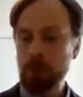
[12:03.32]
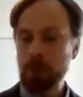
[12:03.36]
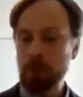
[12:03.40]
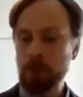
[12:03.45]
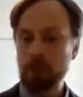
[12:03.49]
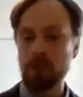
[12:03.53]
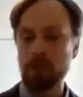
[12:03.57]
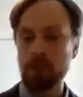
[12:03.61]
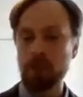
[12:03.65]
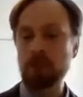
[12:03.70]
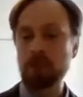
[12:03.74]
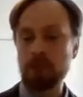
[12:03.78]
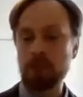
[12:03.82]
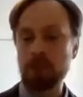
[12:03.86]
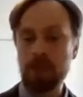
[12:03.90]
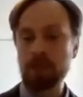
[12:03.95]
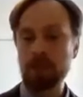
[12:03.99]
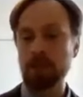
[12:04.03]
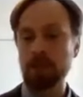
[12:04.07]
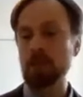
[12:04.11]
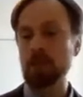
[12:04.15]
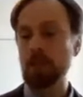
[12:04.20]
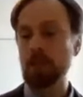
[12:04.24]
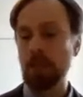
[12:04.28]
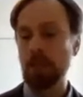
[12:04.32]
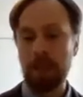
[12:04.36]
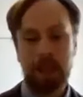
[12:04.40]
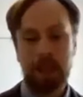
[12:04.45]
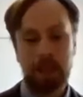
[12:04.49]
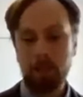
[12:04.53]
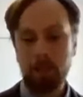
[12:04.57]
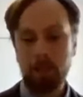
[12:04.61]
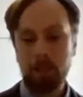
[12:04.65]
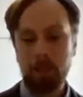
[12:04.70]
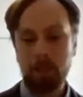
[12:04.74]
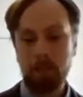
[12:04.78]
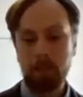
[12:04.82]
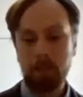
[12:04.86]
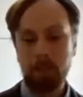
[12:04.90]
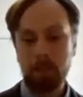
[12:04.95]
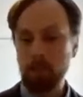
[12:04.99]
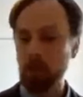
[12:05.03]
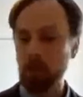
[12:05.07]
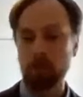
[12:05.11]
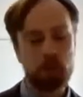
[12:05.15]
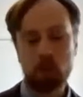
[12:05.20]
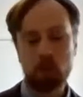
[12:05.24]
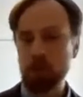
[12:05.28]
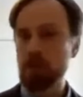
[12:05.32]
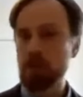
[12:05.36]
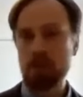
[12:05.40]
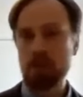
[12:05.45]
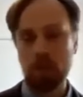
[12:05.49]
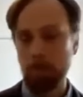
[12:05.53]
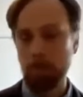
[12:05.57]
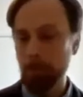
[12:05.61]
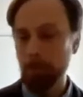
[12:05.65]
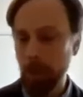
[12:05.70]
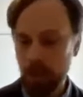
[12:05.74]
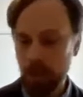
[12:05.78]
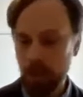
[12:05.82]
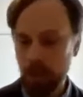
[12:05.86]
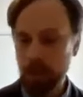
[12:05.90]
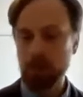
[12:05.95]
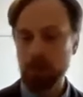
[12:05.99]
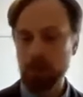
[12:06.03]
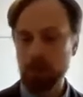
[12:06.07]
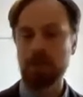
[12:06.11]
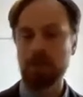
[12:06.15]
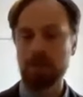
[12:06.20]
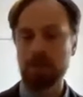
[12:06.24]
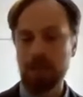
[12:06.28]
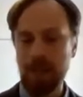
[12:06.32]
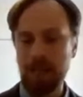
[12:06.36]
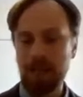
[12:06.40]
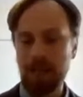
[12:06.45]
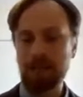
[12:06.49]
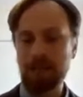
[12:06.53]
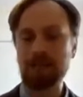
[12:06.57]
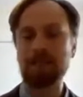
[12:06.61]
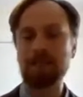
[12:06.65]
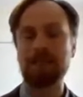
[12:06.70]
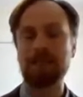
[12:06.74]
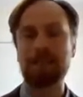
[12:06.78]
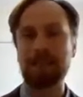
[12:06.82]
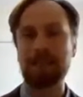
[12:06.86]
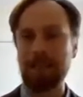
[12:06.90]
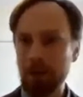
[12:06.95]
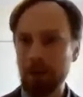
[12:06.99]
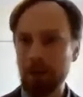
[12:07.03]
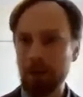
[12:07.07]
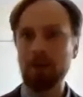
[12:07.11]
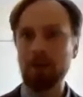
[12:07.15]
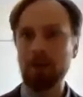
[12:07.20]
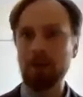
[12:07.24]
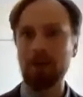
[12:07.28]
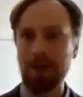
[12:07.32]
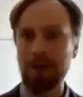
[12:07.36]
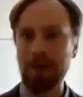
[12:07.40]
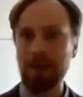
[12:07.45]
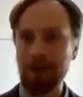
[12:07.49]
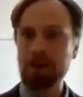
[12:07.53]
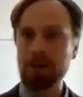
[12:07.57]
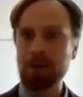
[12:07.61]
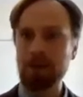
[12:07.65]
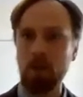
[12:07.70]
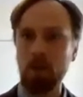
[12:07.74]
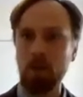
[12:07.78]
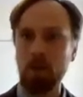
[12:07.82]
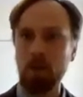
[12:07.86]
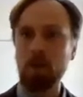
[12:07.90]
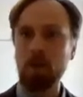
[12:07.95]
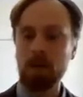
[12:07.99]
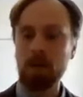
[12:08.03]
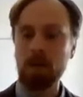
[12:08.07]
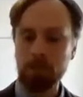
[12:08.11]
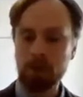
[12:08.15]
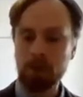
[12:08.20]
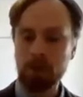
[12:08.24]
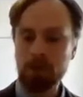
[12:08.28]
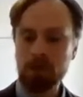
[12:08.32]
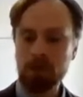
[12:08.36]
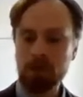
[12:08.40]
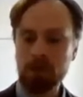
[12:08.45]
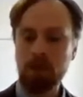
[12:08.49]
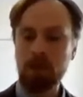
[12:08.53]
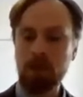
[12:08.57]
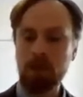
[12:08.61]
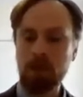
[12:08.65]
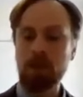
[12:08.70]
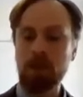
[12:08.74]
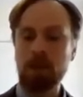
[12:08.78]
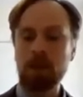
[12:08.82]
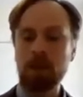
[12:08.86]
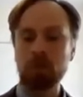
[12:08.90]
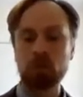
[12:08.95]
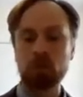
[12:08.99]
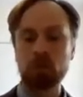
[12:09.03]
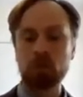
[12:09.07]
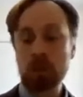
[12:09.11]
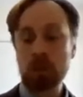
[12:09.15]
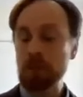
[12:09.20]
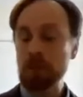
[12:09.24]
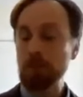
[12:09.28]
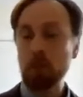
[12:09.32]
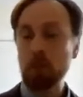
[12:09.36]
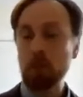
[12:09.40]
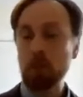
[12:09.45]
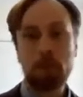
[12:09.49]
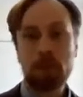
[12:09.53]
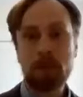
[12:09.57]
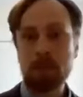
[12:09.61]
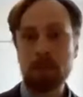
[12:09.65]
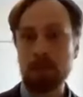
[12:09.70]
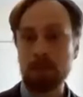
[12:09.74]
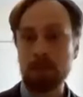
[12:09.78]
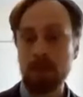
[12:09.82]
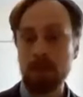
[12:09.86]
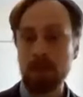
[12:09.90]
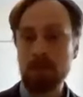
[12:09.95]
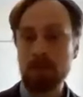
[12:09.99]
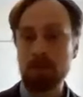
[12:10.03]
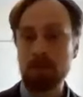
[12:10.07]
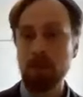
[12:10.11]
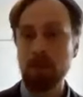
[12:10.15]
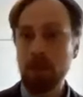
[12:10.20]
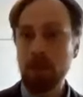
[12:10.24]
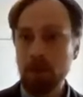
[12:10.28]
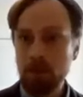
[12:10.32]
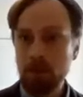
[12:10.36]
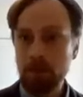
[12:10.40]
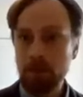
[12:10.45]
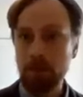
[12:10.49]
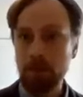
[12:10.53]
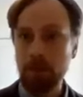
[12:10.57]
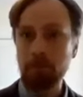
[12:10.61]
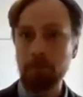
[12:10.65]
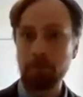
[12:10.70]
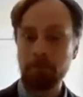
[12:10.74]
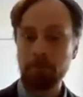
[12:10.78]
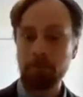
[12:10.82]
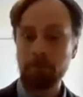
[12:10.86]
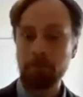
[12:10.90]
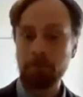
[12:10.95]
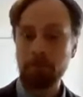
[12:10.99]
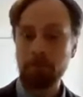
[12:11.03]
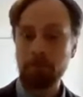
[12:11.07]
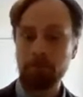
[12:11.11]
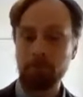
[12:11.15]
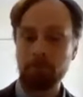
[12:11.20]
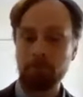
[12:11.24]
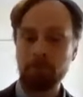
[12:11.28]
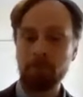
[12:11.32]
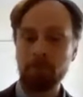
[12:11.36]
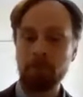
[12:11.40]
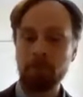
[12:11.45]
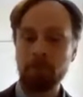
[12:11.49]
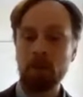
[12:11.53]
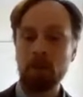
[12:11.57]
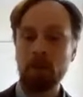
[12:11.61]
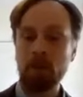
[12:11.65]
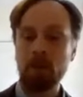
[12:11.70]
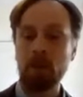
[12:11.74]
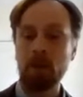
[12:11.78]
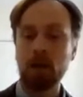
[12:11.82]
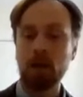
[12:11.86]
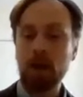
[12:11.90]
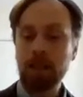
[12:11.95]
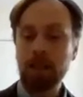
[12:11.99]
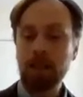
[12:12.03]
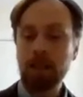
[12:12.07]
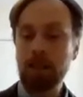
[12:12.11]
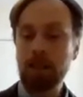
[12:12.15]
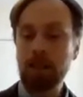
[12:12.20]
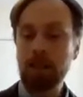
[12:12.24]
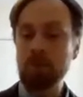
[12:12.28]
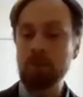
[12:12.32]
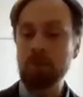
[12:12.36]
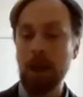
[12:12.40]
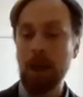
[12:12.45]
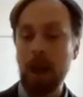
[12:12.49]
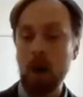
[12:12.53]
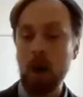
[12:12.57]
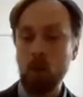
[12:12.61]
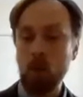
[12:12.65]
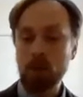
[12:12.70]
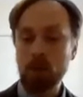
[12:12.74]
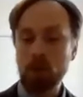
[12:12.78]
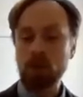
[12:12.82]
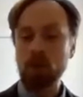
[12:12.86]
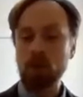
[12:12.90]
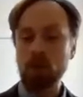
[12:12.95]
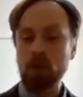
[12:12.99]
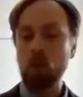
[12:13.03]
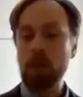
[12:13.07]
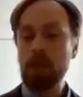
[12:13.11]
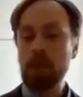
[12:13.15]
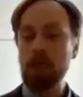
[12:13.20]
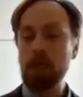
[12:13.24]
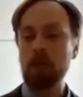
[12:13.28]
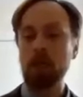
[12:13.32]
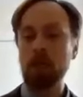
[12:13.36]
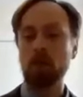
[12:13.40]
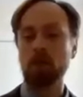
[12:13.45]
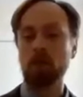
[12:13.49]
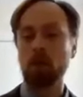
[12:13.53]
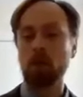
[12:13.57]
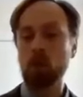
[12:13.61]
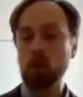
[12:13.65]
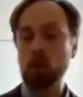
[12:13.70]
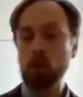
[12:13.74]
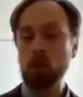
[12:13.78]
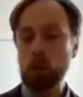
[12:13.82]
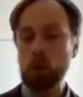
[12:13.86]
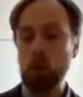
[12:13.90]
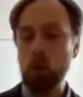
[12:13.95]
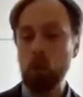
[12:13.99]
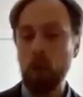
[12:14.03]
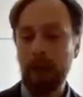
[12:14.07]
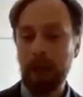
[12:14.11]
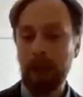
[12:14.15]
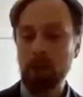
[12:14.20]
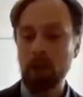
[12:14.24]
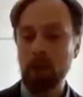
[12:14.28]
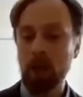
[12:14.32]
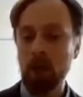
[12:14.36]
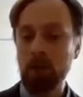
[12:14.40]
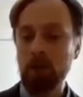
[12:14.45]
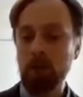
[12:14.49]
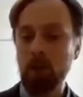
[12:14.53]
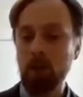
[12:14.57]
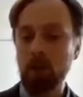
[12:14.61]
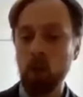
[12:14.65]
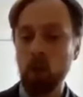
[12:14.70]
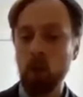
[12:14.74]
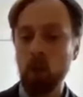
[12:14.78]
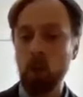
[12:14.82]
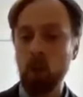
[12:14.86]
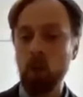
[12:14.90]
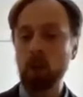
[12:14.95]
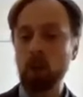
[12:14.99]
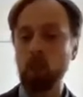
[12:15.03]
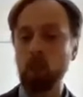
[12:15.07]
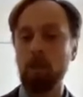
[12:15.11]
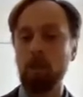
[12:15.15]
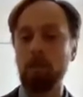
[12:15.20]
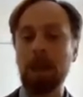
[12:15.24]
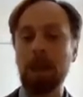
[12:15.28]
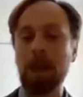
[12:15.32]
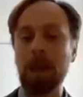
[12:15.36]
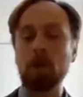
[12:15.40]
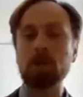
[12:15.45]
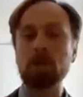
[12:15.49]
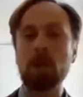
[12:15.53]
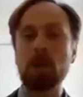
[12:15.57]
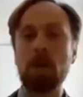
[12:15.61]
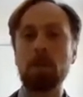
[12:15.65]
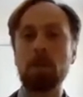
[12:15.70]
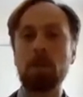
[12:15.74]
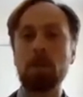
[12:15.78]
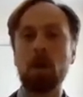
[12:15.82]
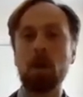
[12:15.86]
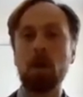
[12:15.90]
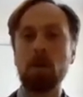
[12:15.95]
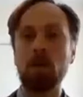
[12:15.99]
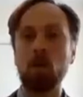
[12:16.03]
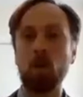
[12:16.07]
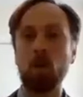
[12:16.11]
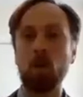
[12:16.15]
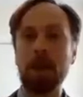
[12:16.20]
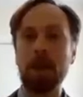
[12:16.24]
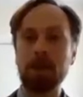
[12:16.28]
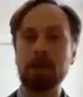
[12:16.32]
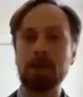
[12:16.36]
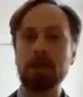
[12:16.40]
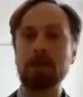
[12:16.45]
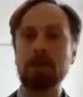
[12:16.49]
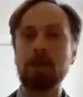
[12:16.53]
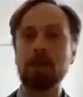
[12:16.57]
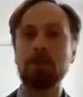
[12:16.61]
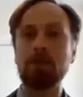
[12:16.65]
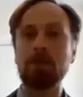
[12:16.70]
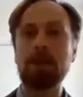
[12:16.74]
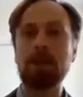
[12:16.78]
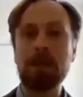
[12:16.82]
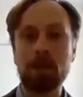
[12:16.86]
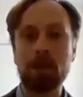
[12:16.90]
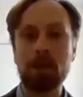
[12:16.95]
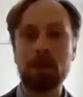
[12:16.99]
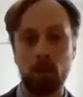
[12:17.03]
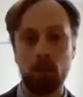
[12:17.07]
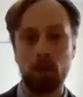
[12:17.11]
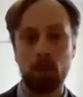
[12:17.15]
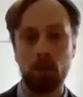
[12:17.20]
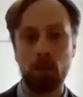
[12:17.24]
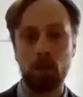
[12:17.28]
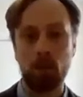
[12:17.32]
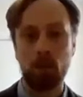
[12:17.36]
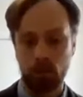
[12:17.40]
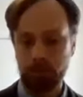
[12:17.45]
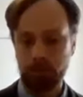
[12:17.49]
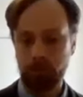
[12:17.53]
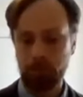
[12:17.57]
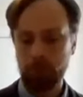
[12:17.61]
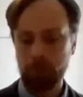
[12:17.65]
patience that stakes its claim, that refuses to budge, that stands together against all comers, Jesus promises us victory. God gives power to the weak. Those who wait on the Lord will mount up on the wings of eagle.